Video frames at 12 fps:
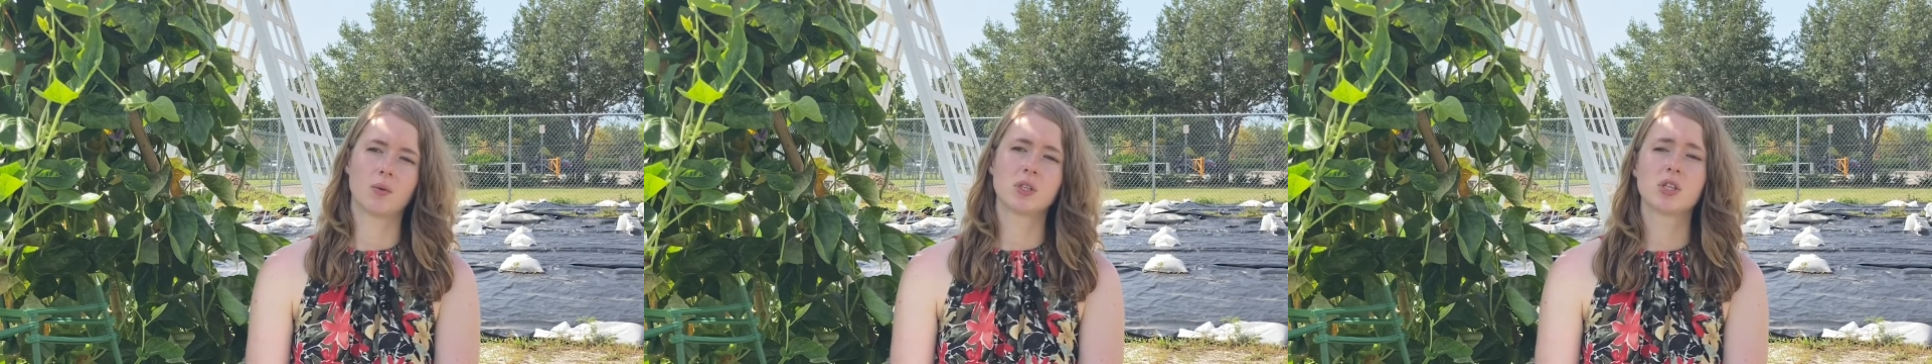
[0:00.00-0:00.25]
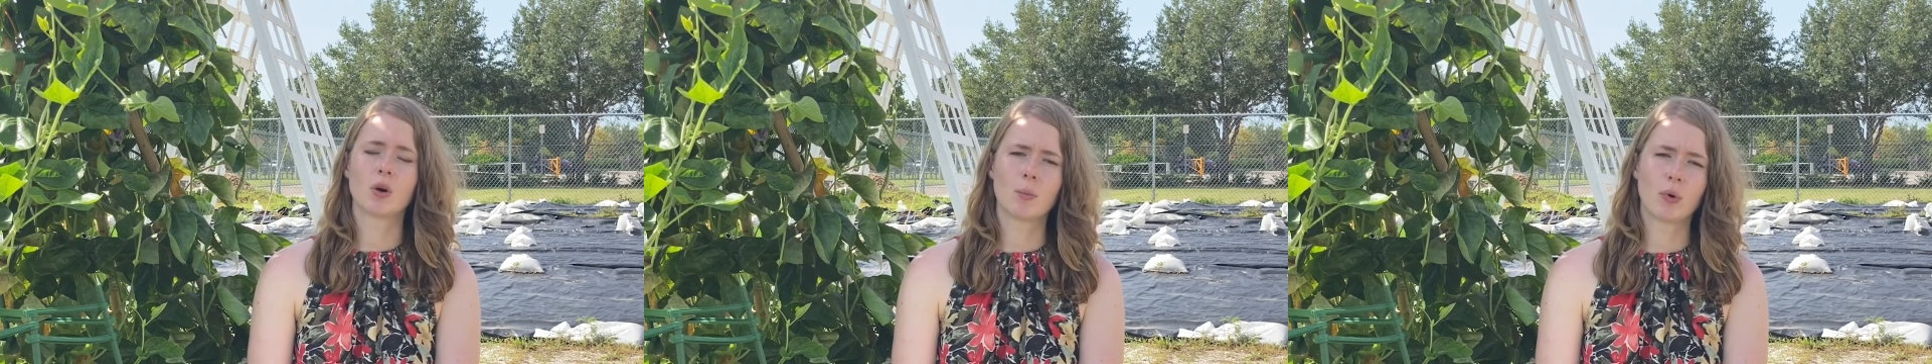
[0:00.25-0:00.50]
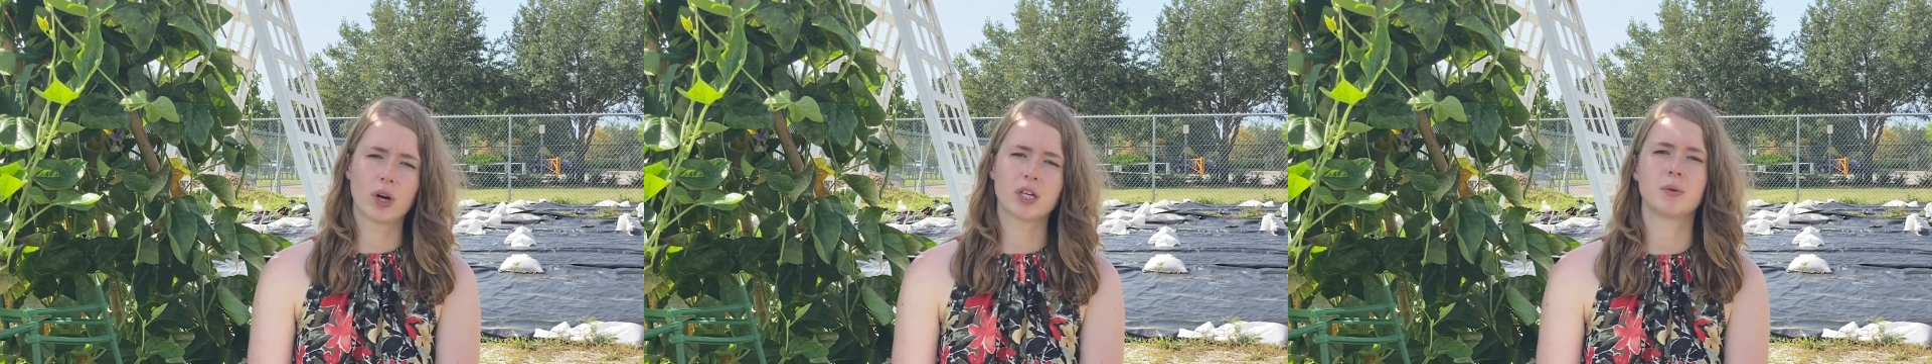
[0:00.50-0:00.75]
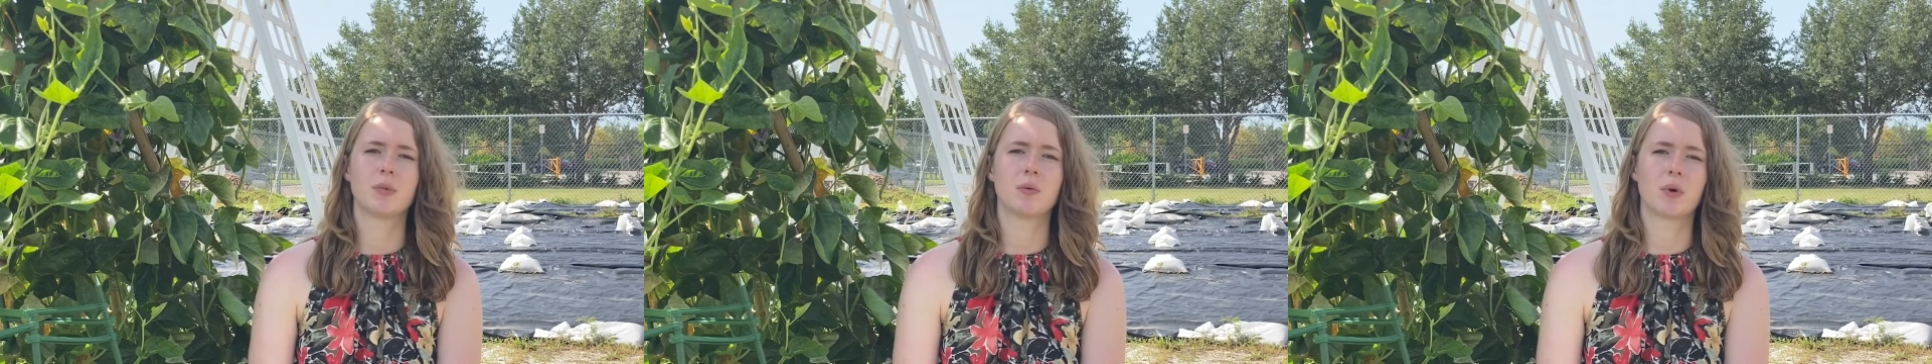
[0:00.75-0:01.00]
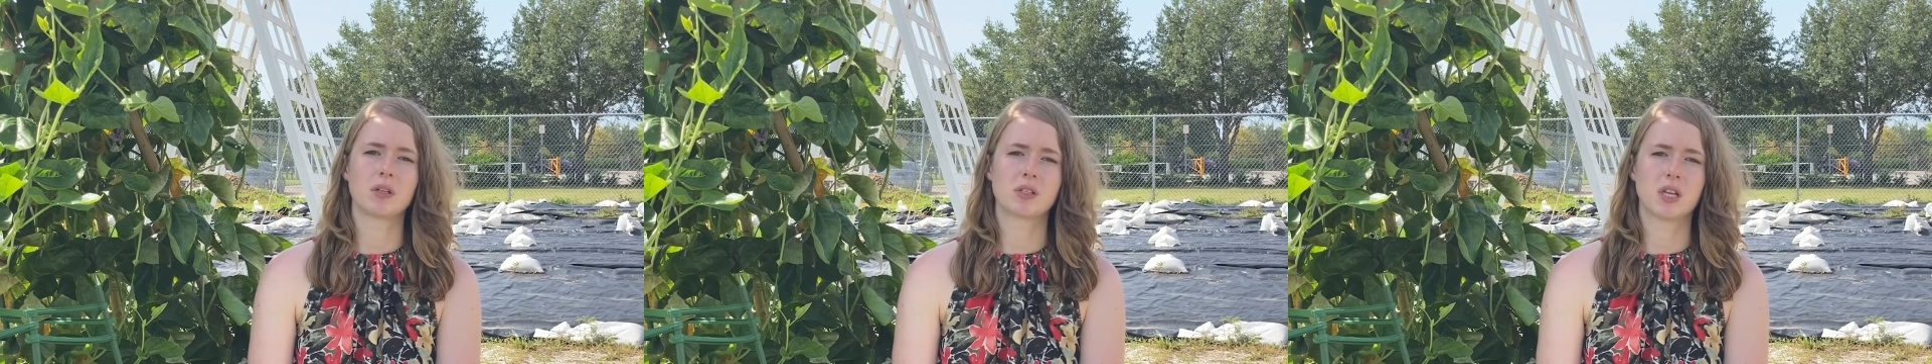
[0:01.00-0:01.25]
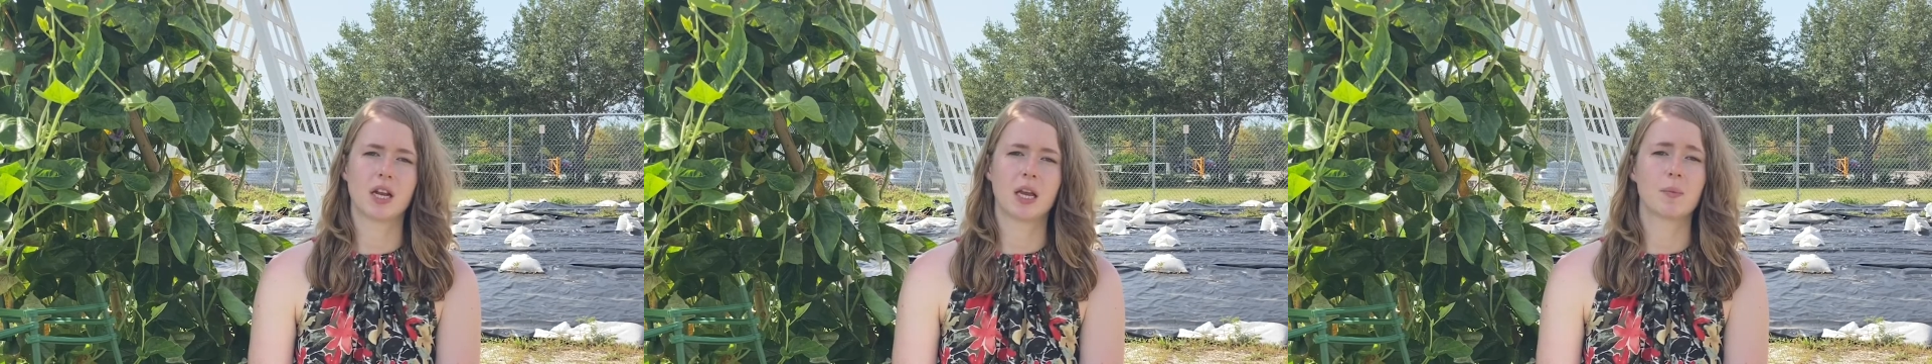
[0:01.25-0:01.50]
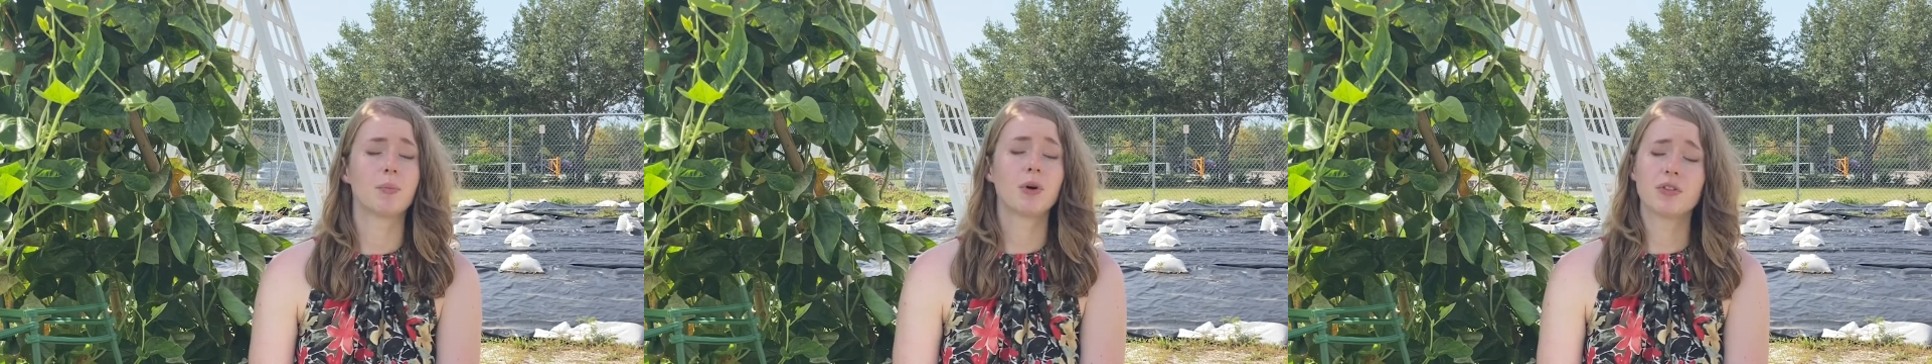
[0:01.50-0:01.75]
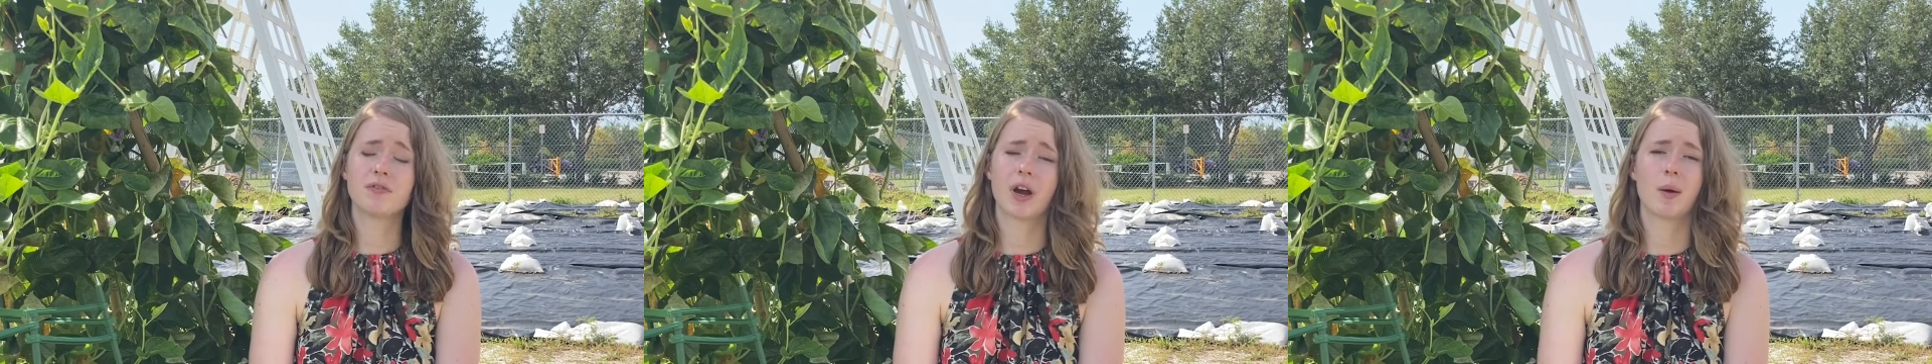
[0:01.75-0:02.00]
was so important to me while studying
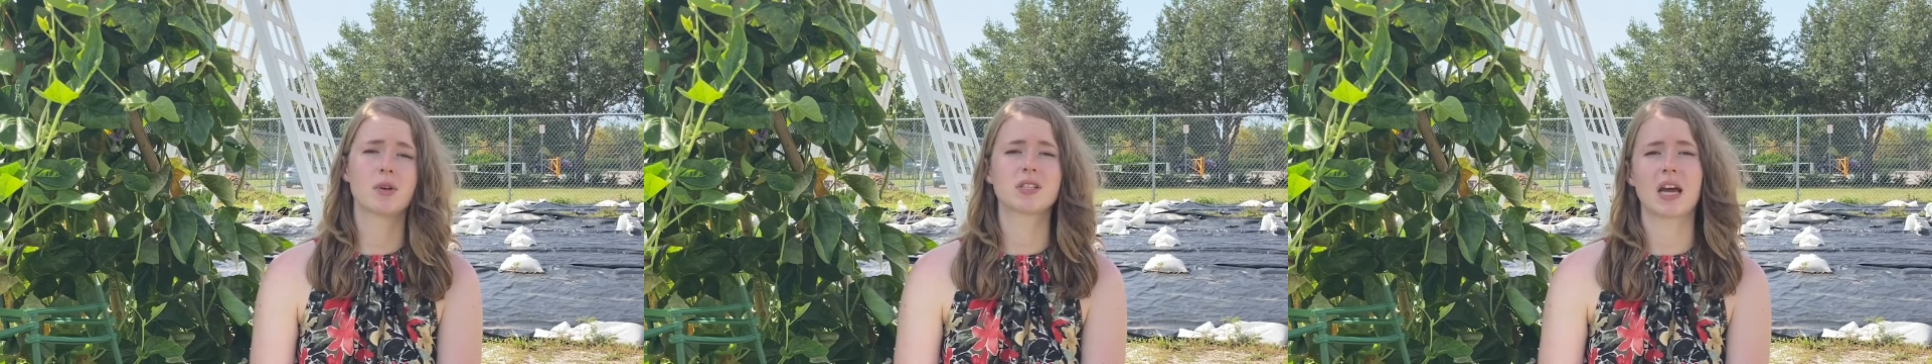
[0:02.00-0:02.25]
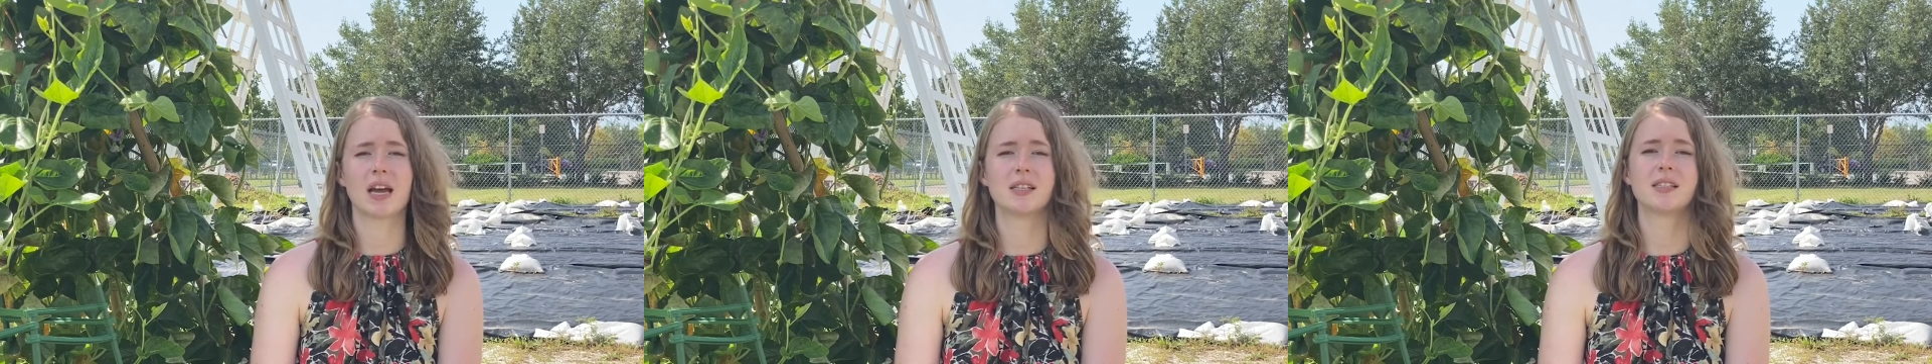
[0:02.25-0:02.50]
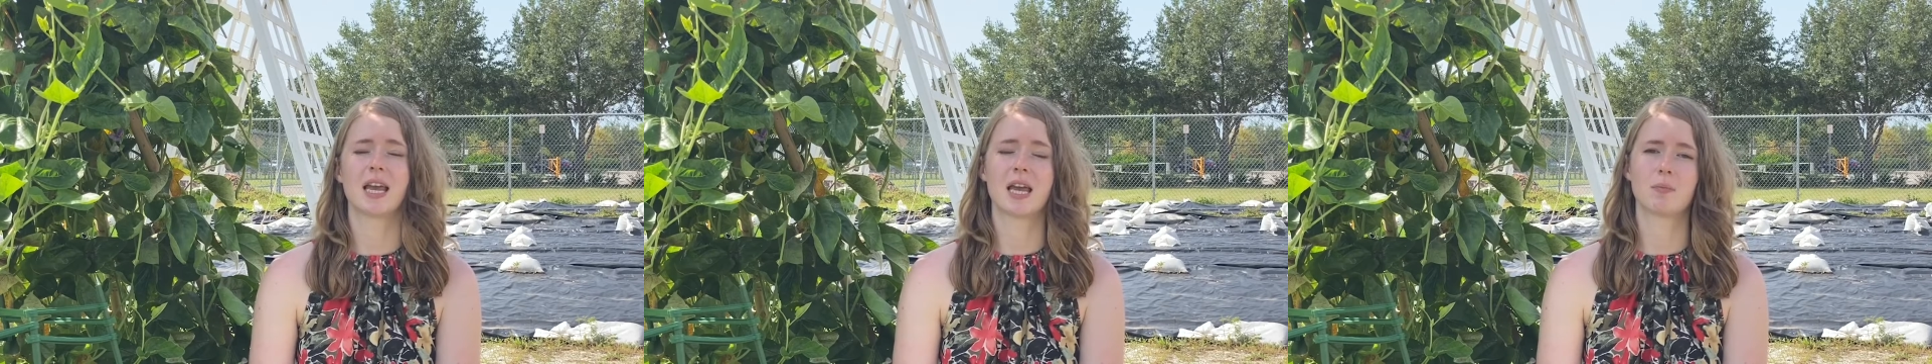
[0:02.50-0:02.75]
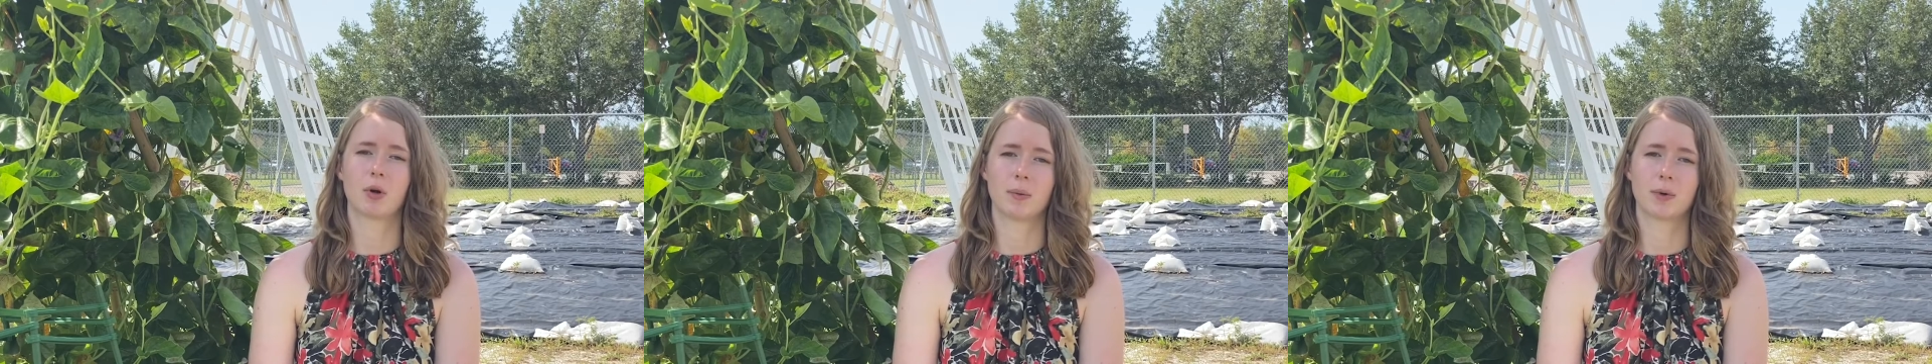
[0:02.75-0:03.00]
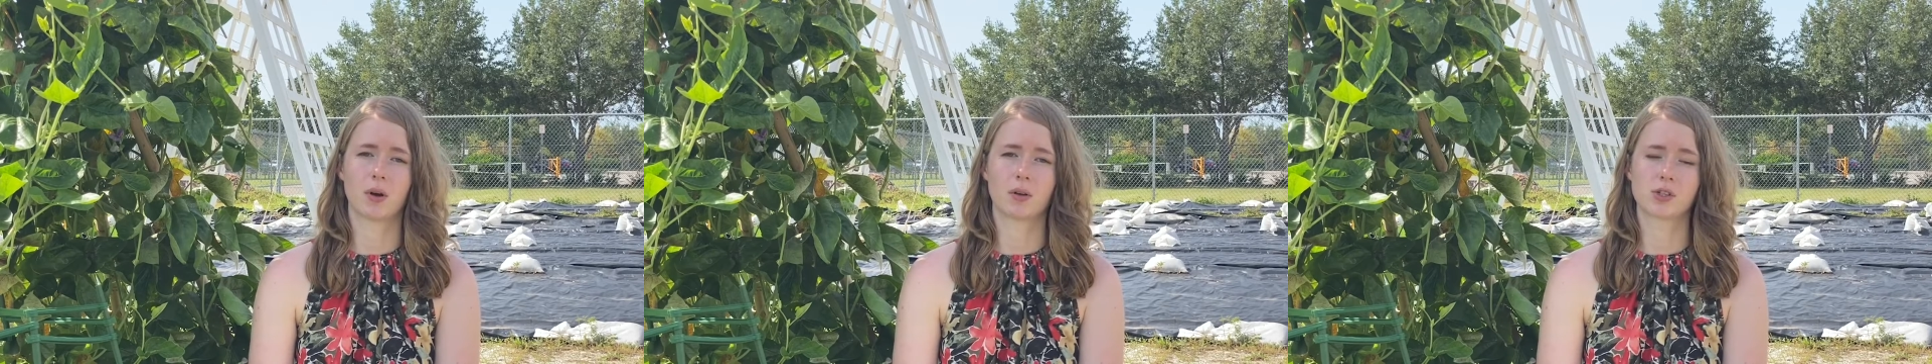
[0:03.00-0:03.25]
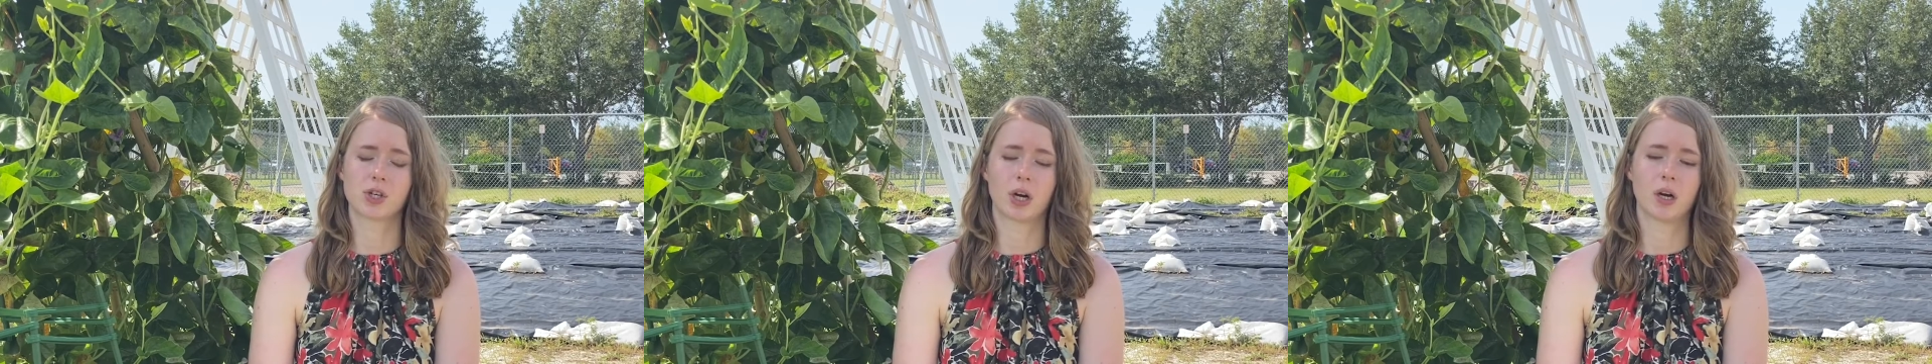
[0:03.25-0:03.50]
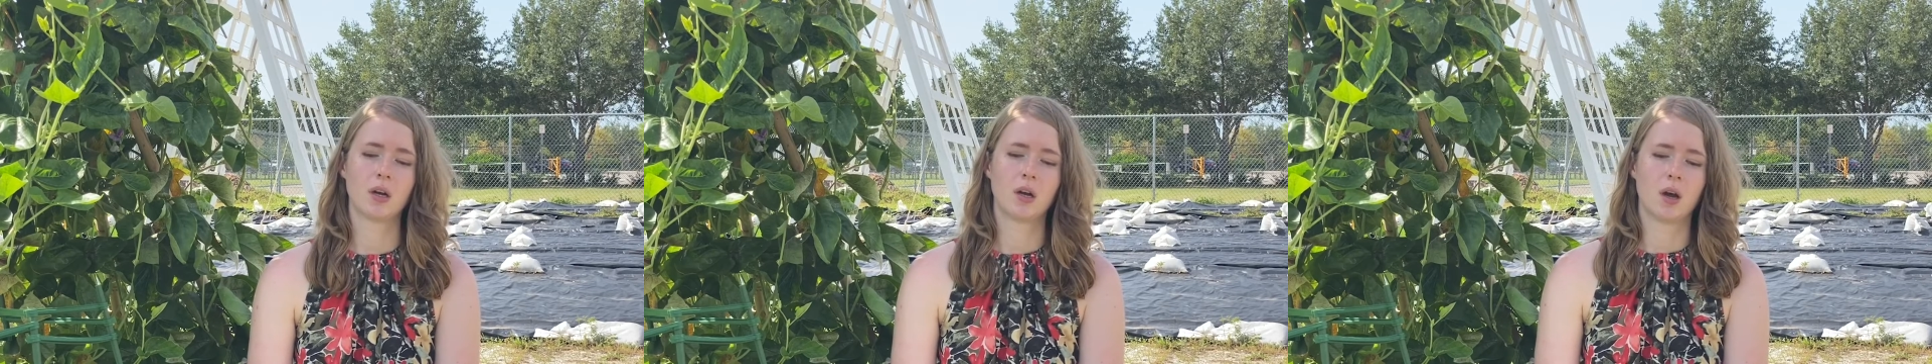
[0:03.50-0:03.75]
both environmental science and permaculture.